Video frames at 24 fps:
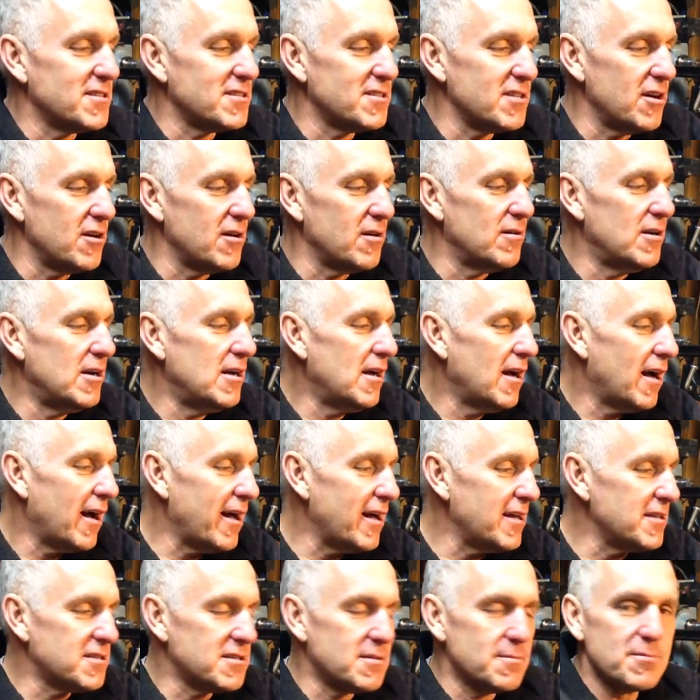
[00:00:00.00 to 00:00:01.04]
So I
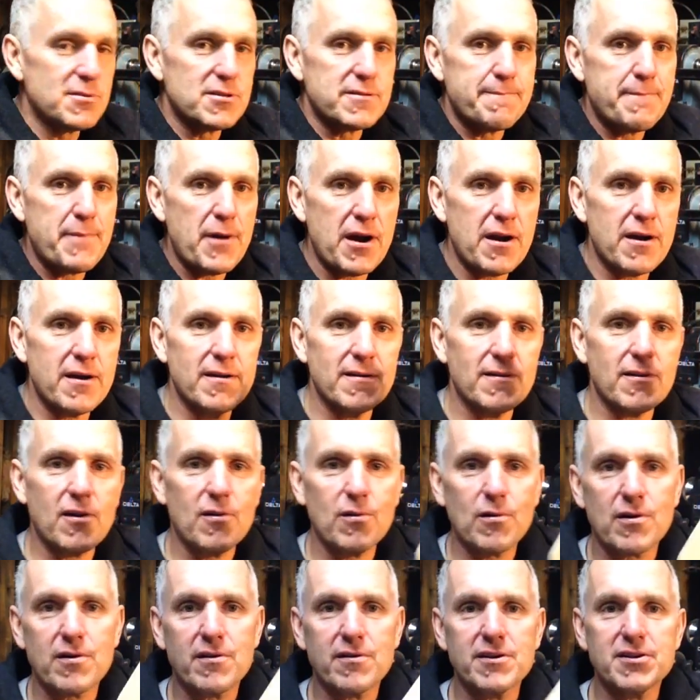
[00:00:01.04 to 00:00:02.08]
had some spare
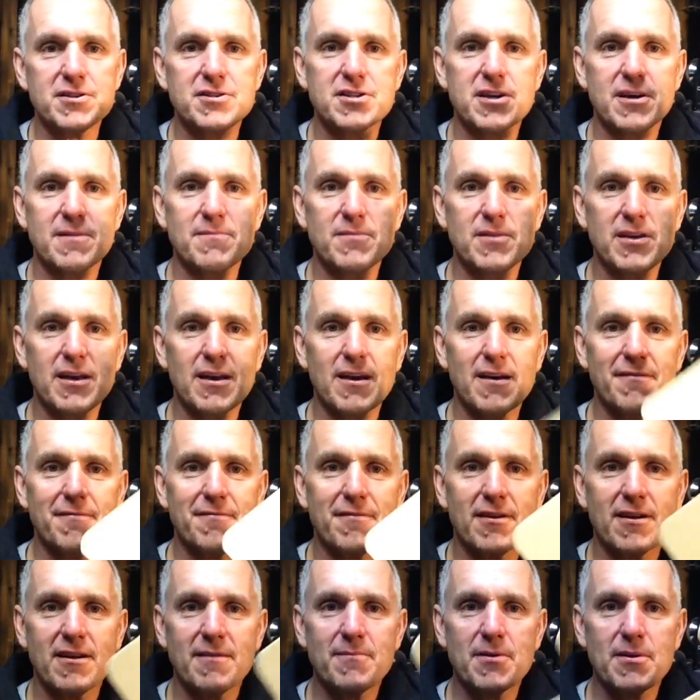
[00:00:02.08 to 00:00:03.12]
1/4 inch MDF,
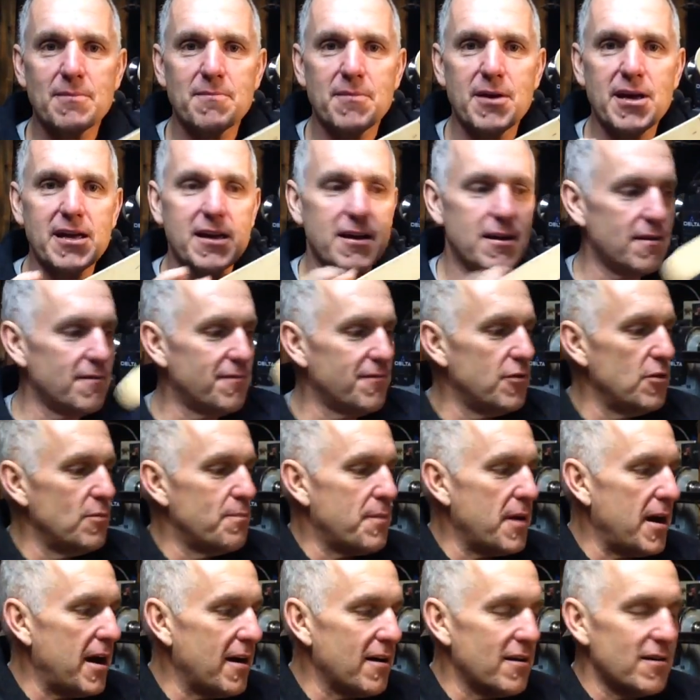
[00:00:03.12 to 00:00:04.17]
and I've been making a few
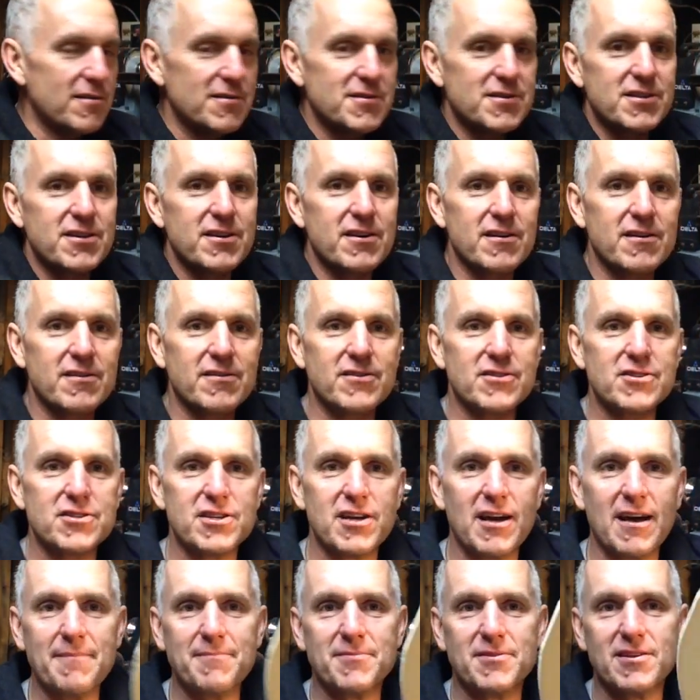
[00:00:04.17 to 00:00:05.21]
patterns here in the
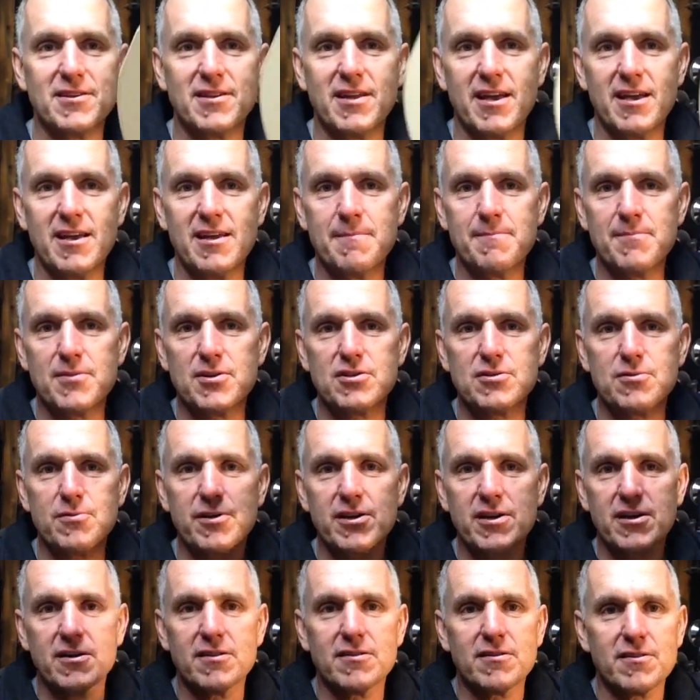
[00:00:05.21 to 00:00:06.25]
shop today, in
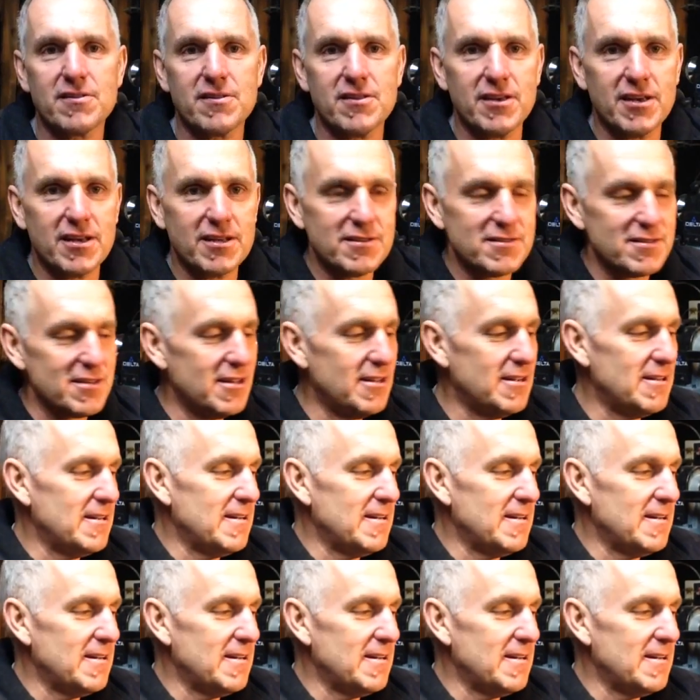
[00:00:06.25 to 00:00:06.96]
between other things.